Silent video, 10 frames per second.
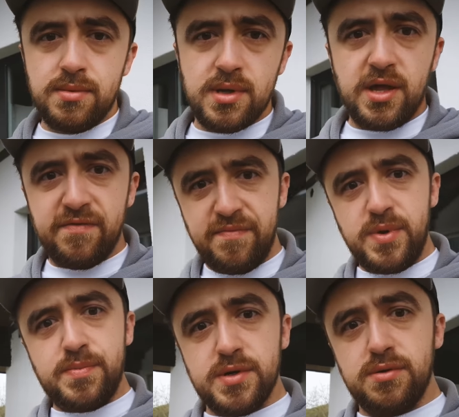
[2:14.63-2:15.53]
a lot of
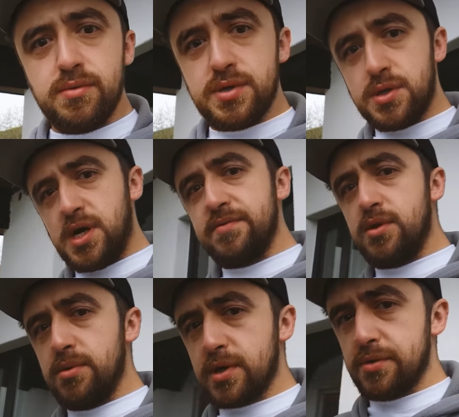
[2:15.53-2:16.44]
people who want to drive the
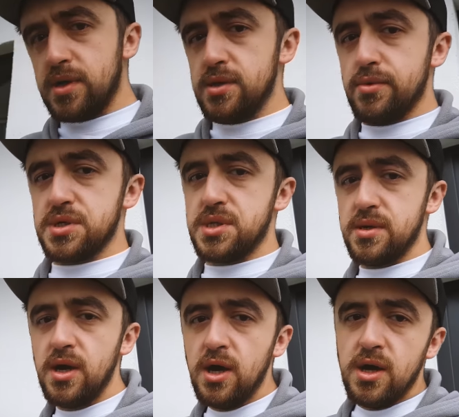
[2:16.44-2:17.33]
Nürburgring, they watch
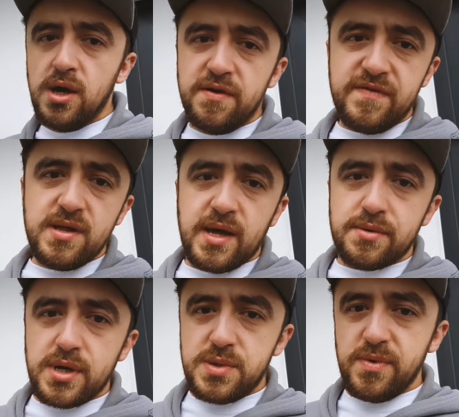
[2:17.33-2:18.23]
the
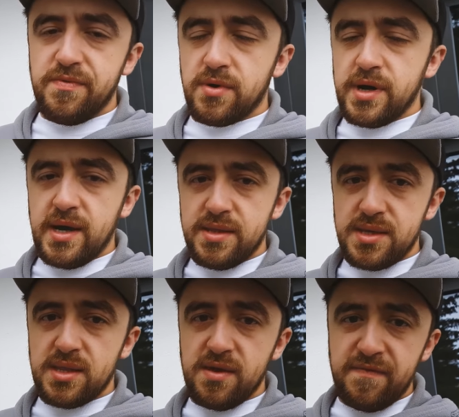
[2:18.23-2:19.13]
VLN race beforehand
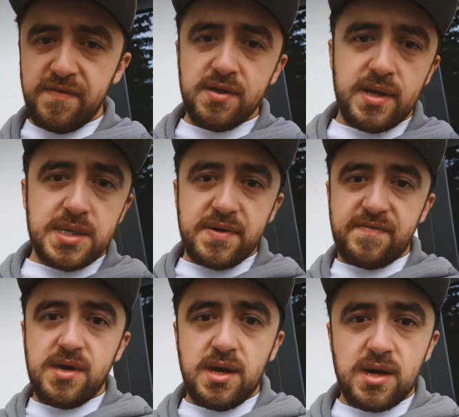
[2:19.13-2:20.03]
and they feel as
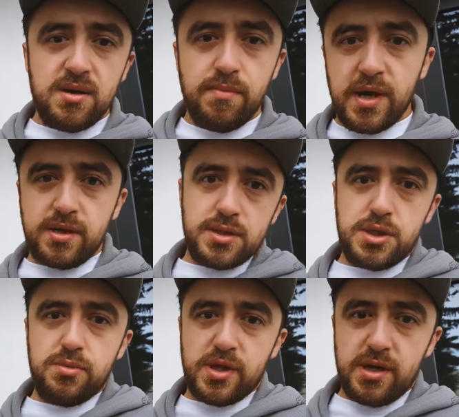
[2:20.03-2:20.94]
if they are Michael
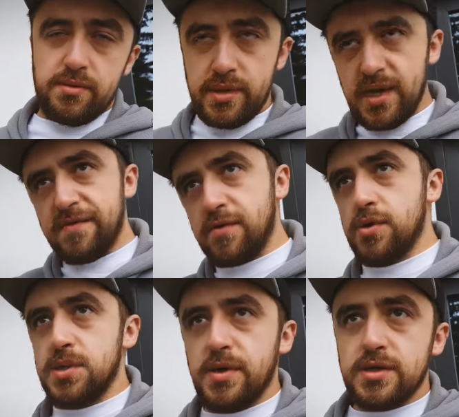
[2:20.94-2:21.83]
Schumacher. Yeah, of
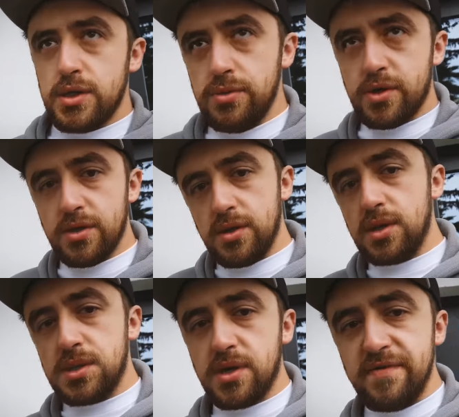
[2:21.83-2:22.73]
course, Michael Schumacher did
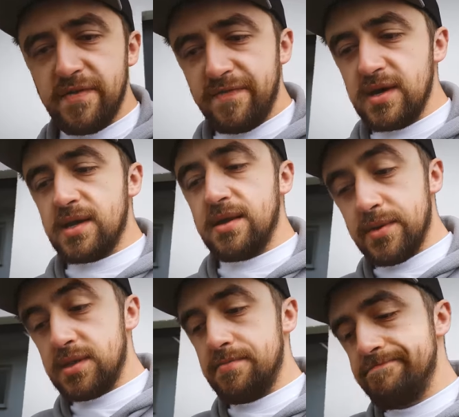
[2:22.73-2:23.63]
not drive the VLN,
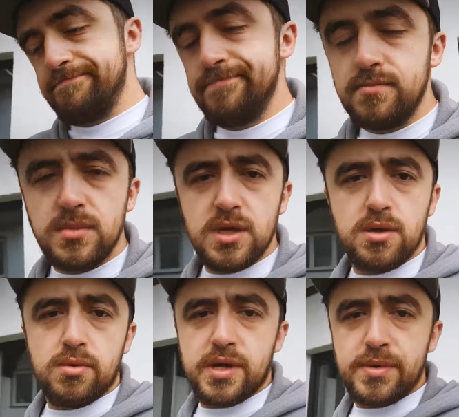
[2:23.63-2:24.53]
but you
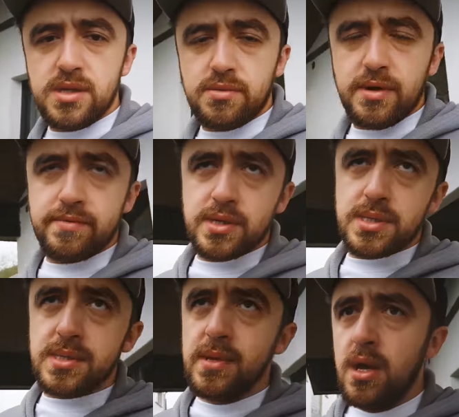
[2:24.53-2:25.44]
know what I mean, the
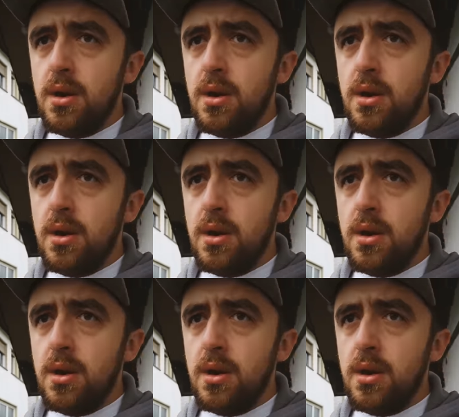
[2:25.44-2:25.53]
reference.